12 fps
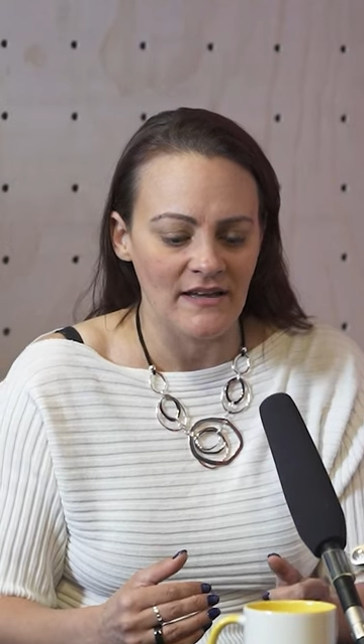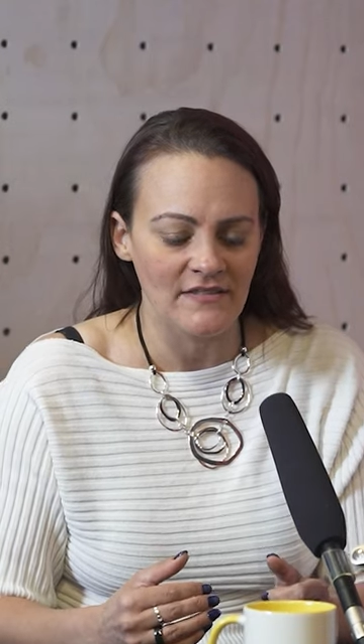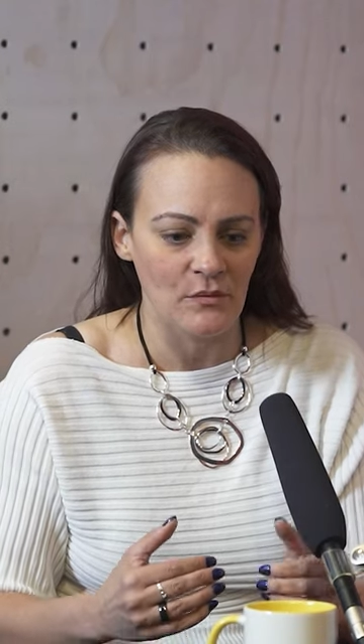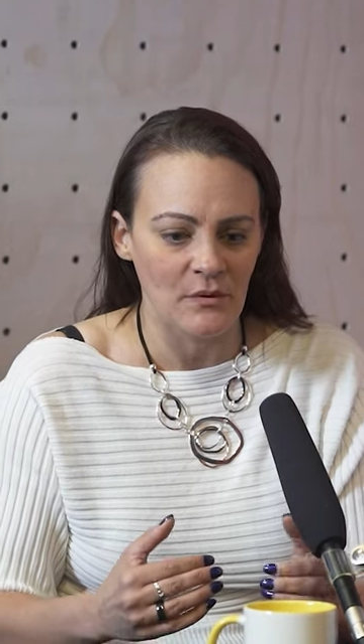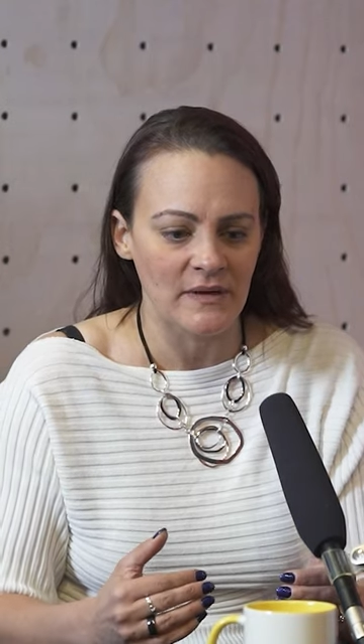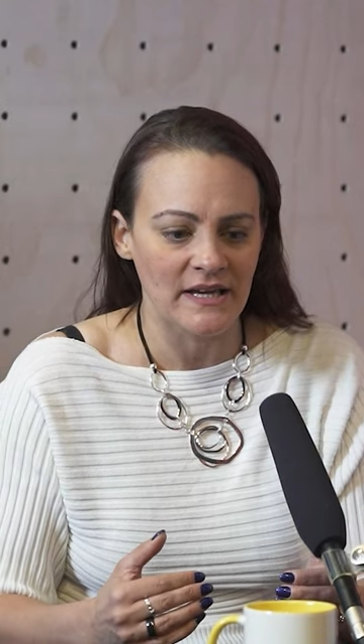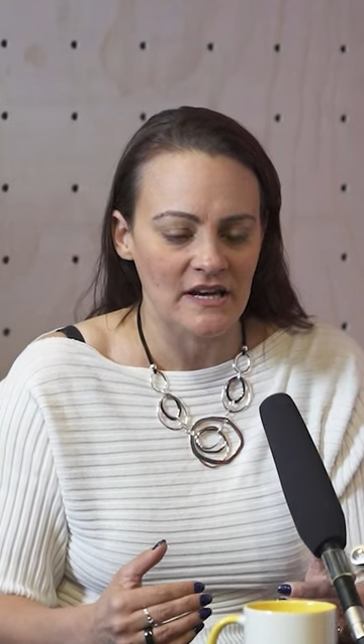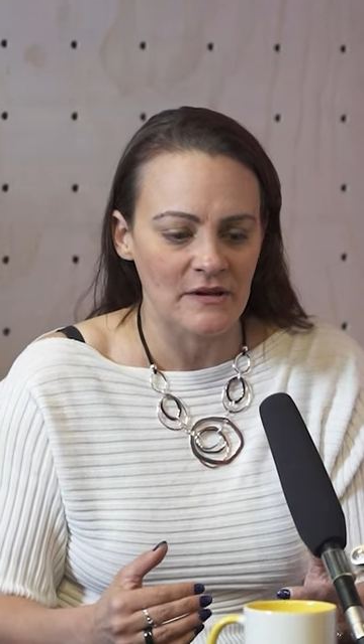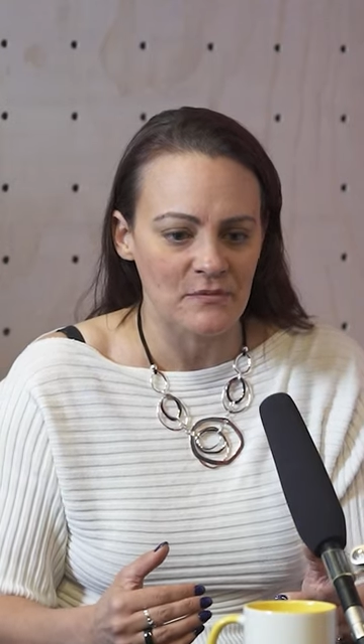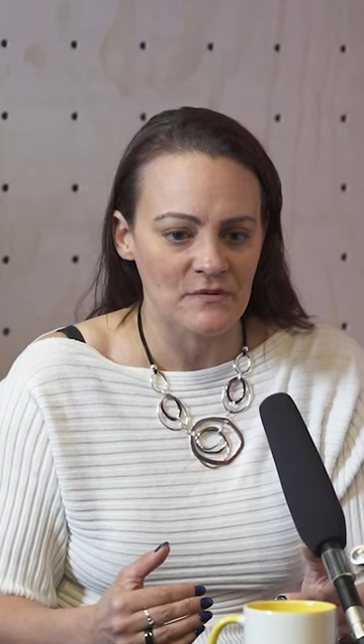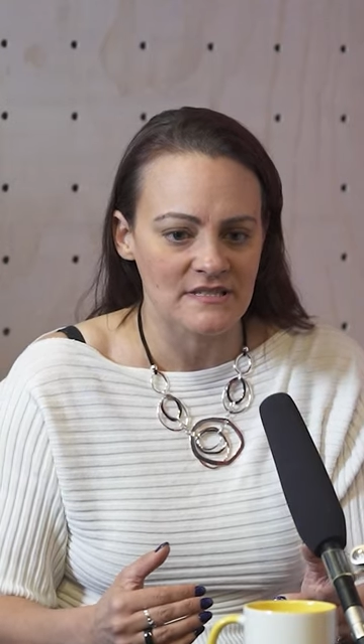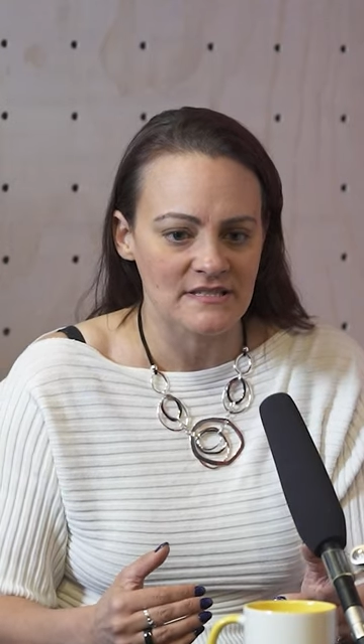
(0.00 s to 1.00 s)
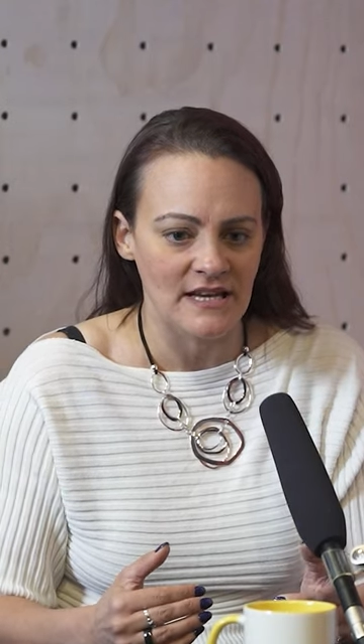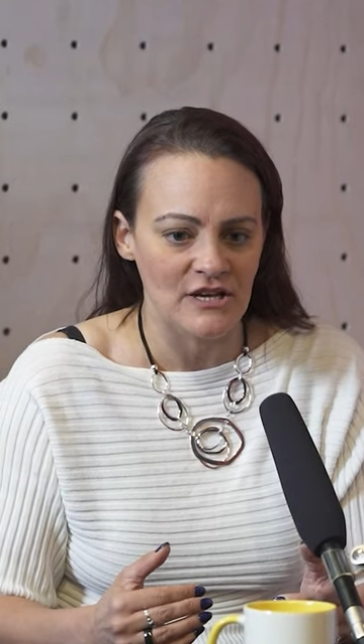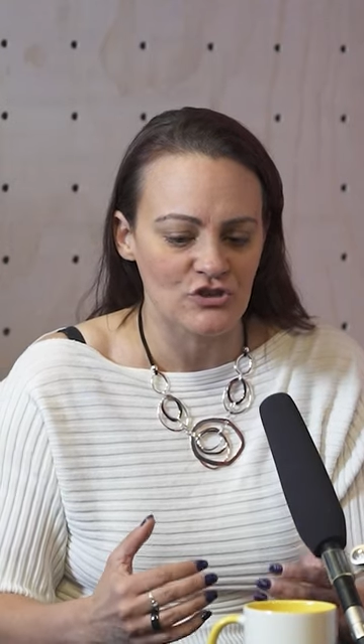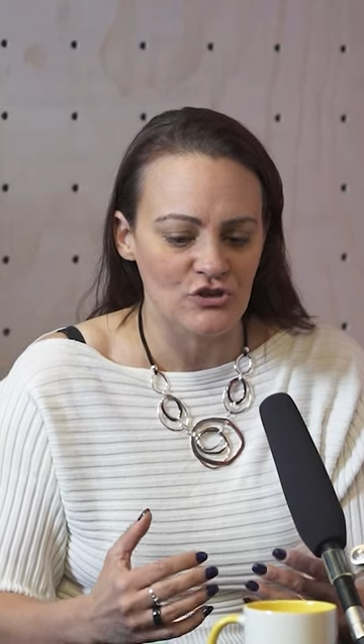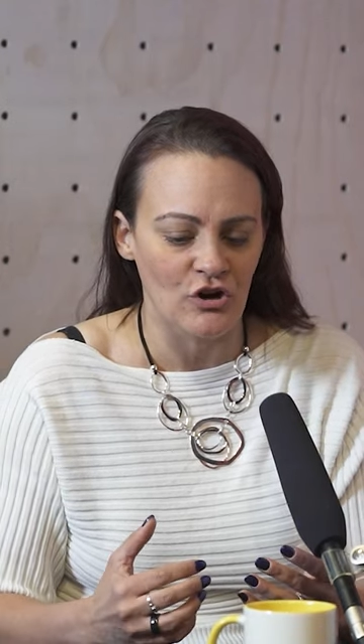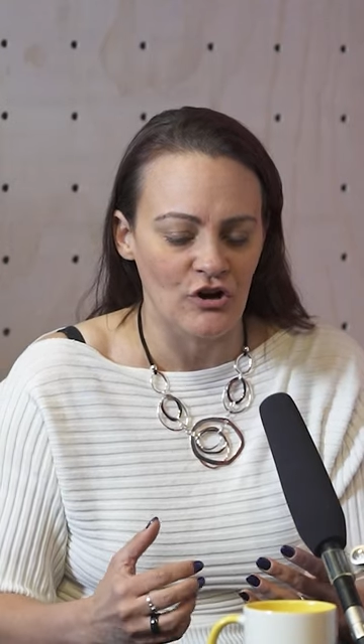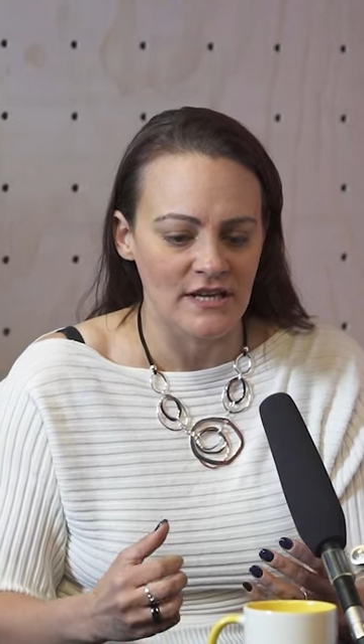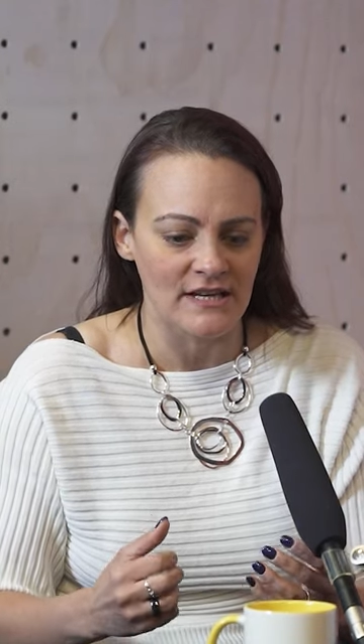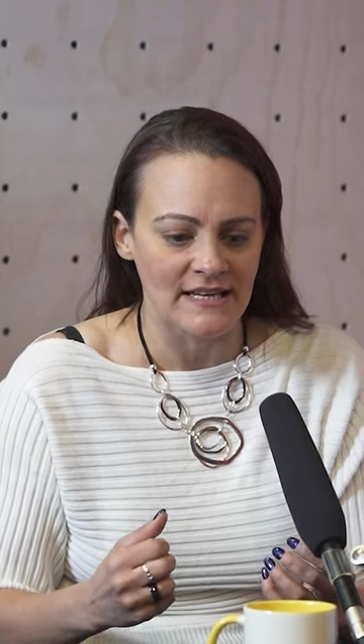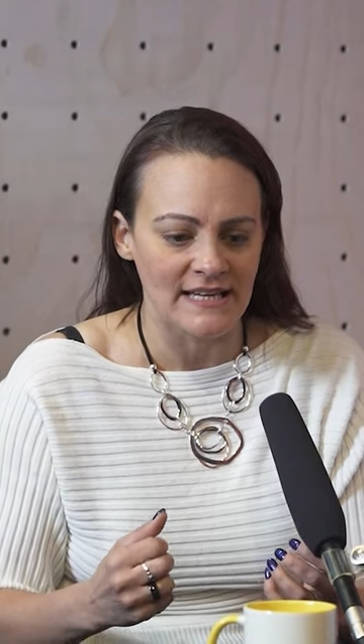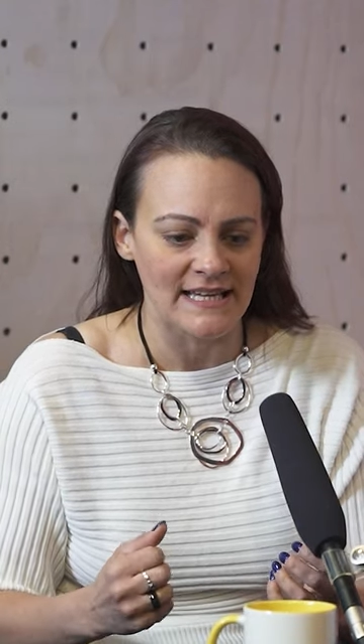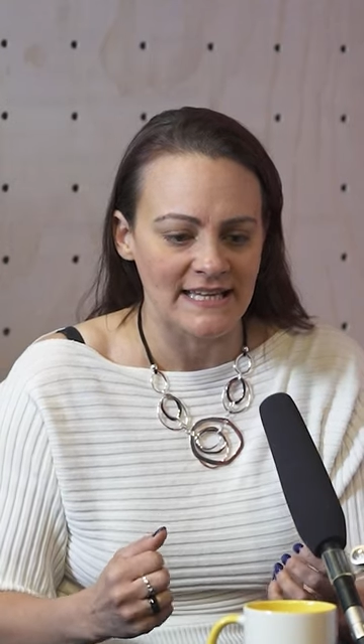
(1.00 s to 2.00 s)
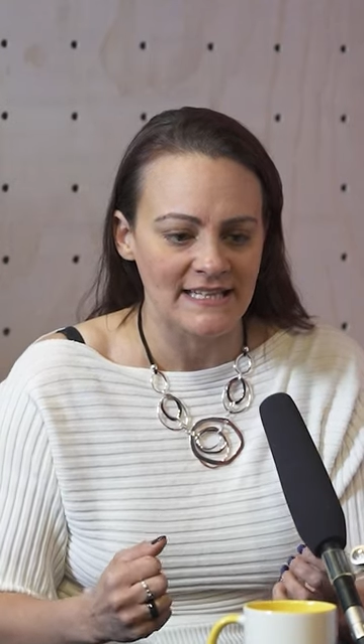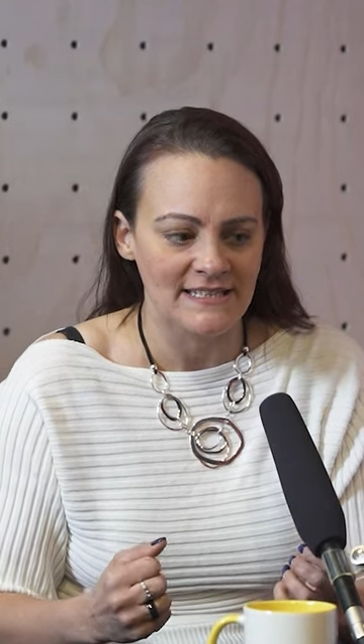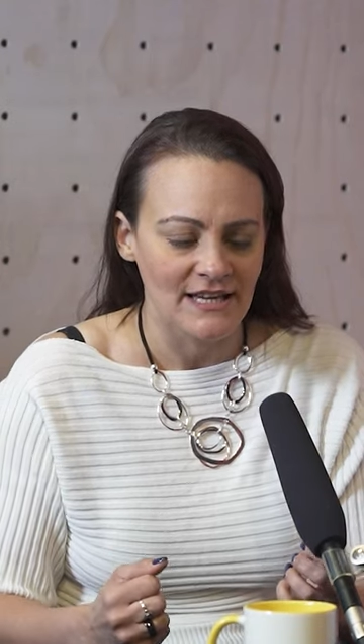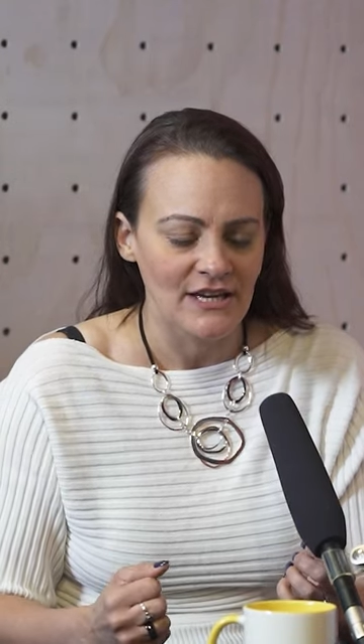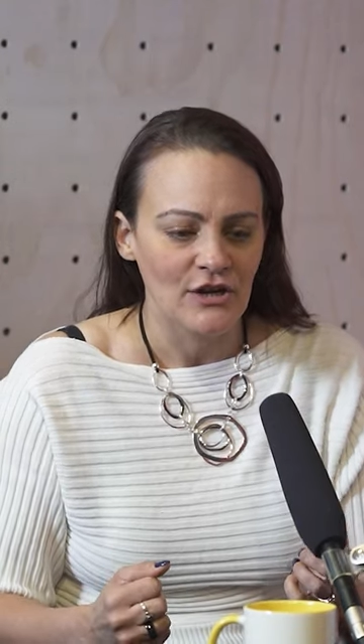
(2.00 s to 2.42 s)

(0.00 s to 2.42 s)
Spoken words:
that when we get up on stage, you kind of need,